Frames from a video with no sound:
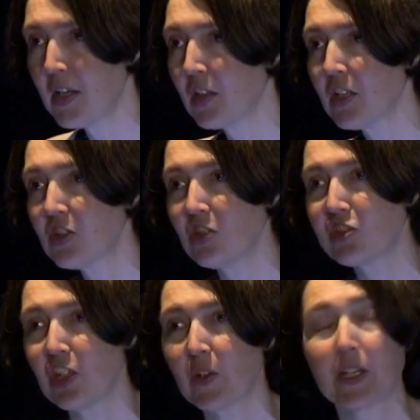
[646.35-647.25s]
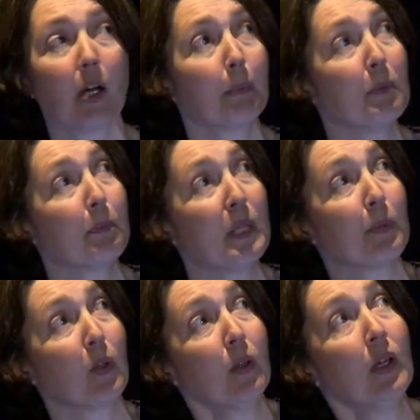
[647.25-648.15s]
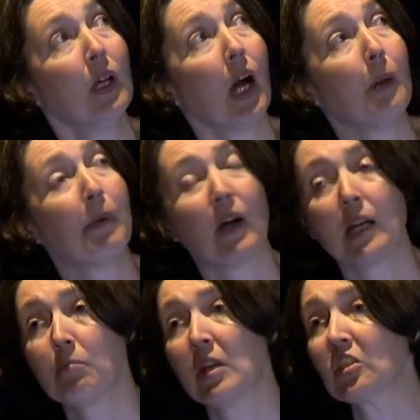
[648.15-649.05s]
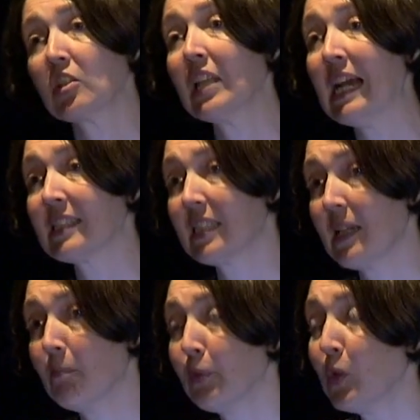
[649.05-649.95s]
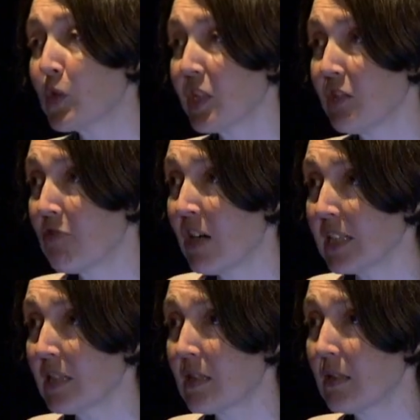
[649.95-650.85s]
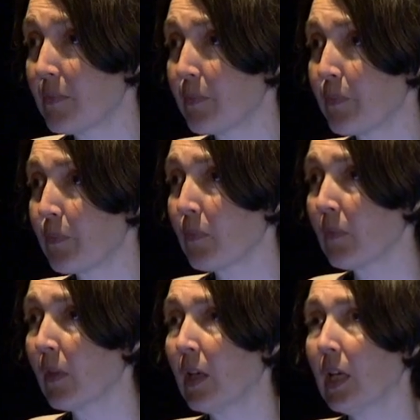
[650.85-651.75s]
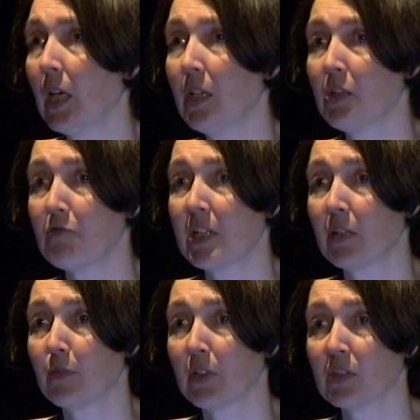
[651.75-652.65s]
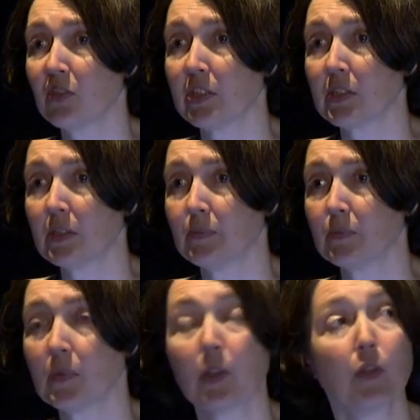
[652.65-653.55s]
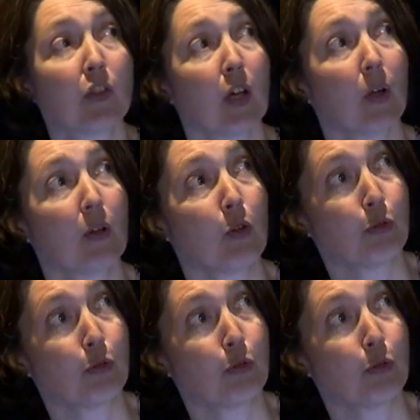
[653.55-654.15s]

This is showing up in people are buying much less imported rice in NERICA villages. So